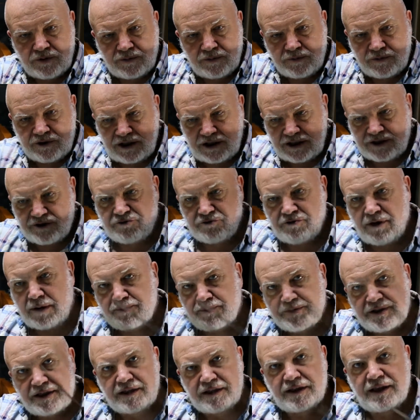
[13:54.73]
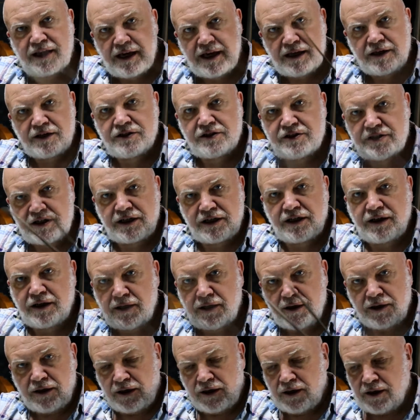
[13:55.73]
disrupting the energy.
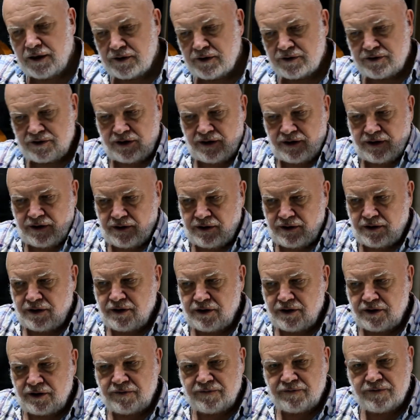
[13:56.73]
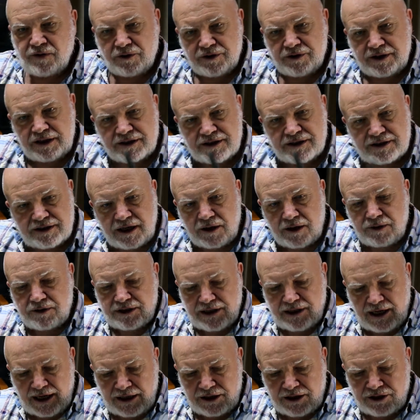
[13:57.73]
So you've got the
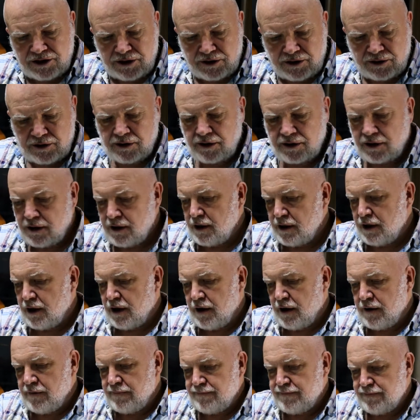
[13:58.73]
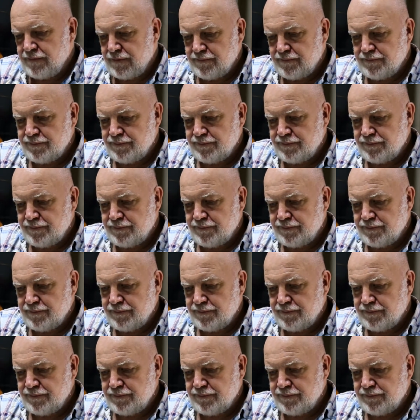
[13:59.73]
association of